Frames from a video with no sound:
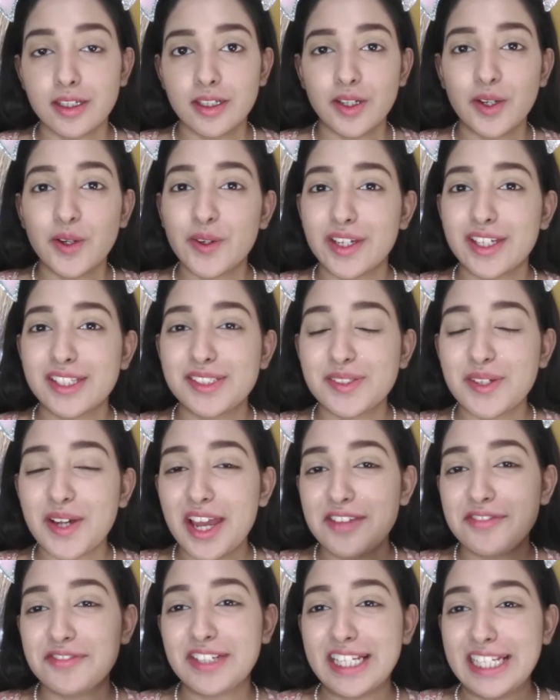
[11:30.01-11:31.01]
Okay, so I
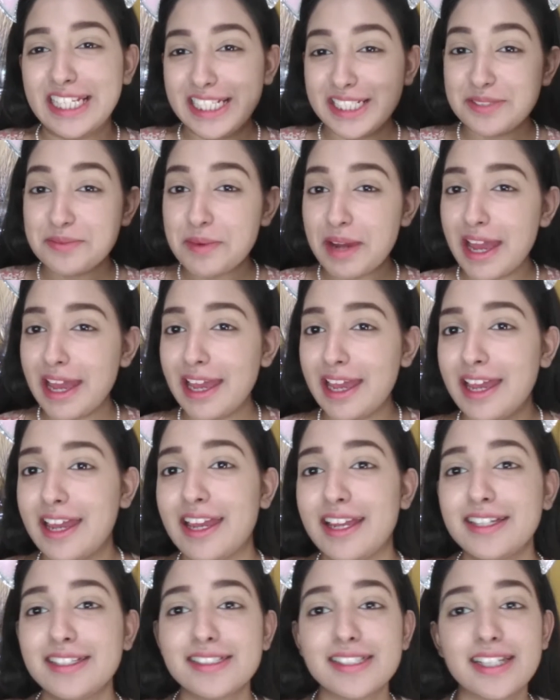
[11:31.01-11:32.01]
have cleaned my
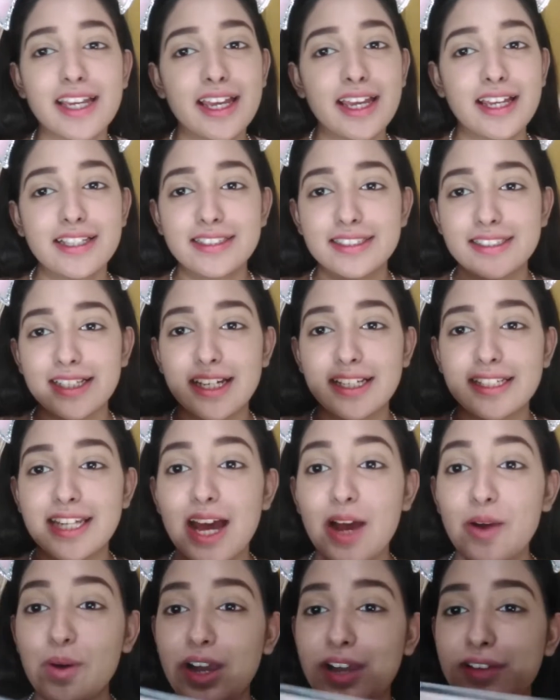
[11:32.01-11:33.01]
hand, and
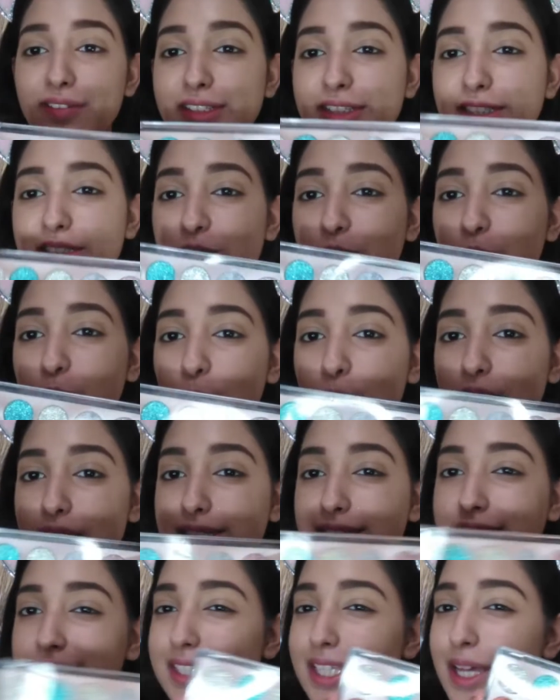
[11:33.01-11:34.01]
now I will swatch
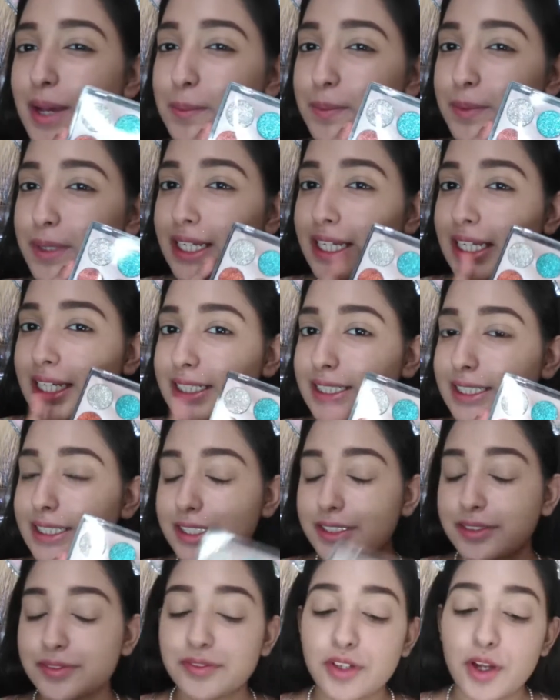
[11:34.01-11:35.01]
some
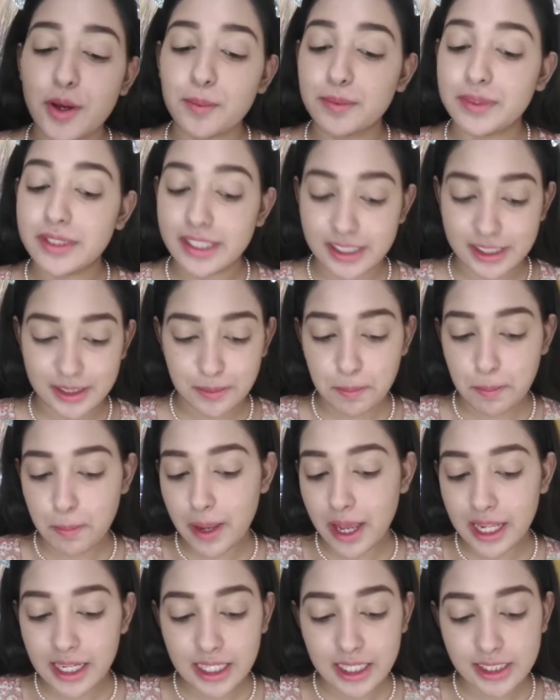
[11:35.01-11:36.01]
glitters from this
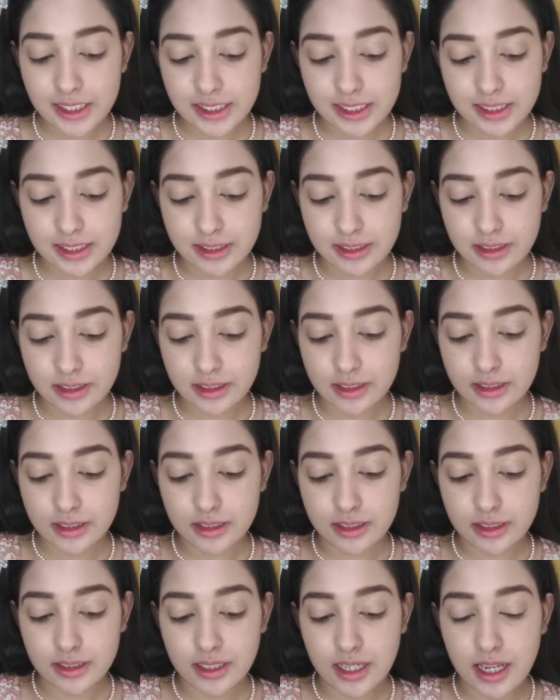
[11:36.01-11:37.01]
palette,
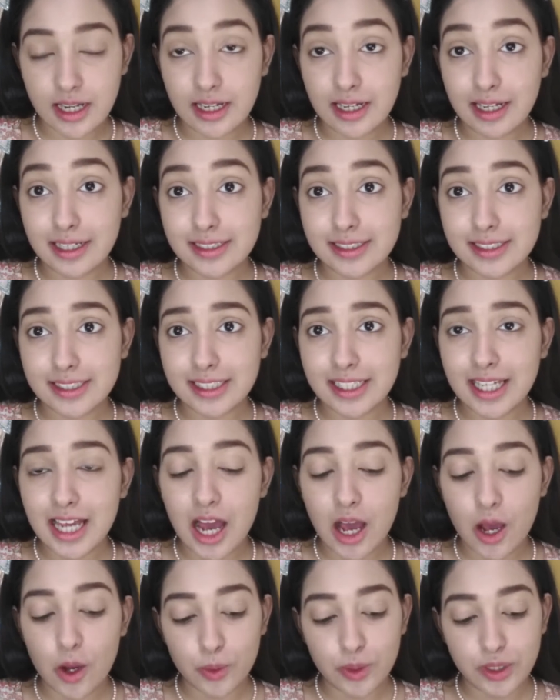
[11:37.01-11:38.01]
and let's see
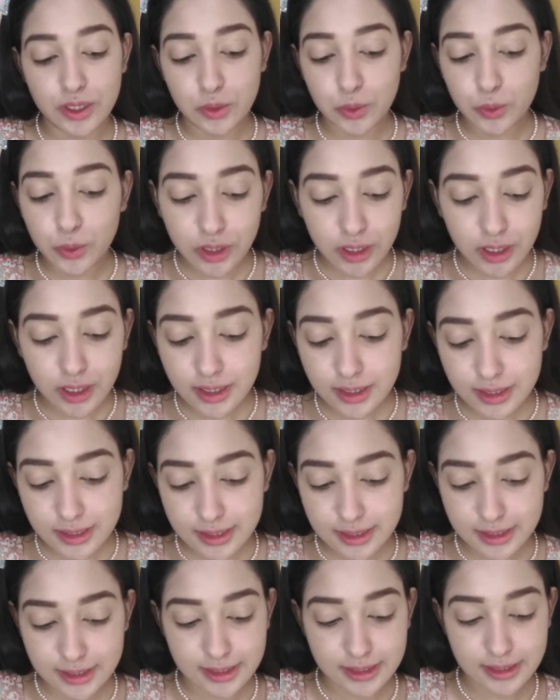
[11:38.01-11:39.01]
how it
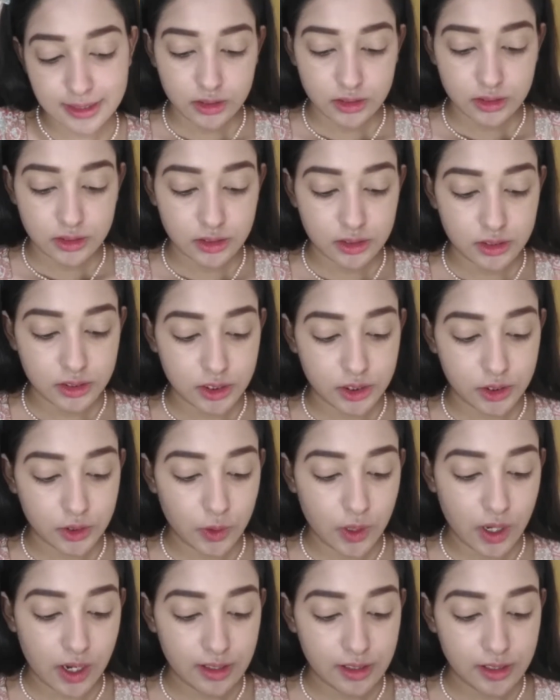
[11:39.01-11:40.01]
works. So
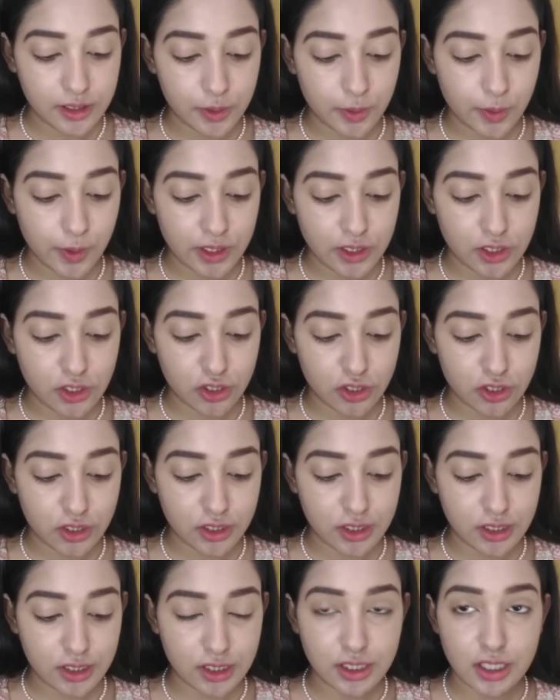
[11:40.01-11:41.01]
I'll swatch
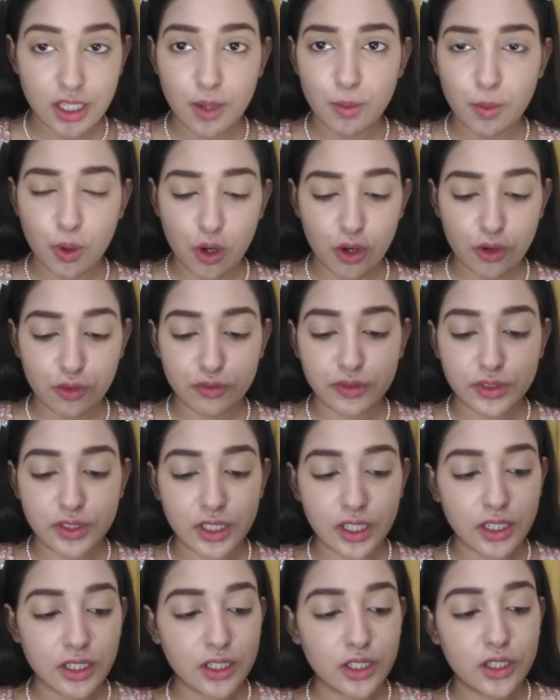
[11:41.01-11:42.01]
some of
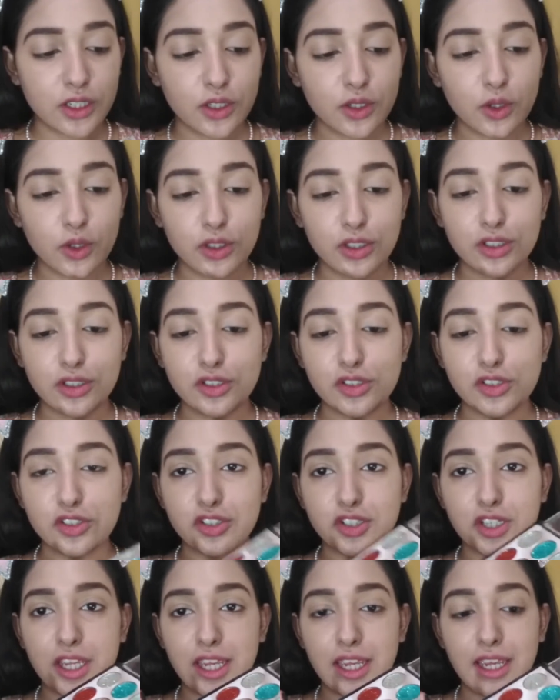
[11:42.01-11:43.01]
the good
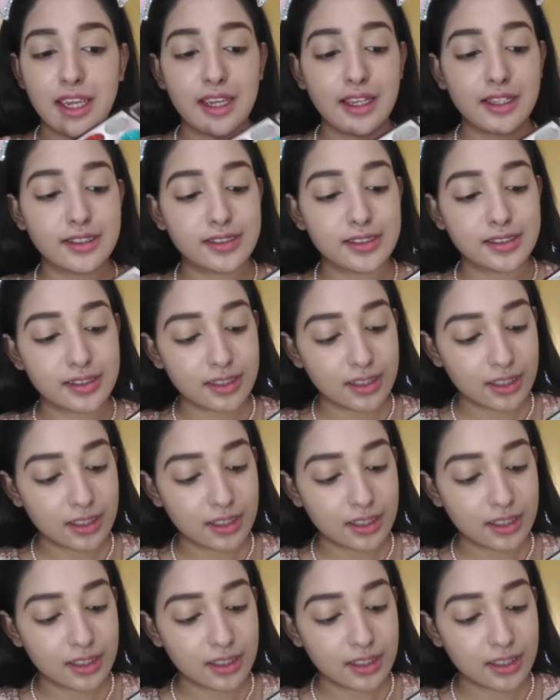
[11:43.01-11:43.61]
shades.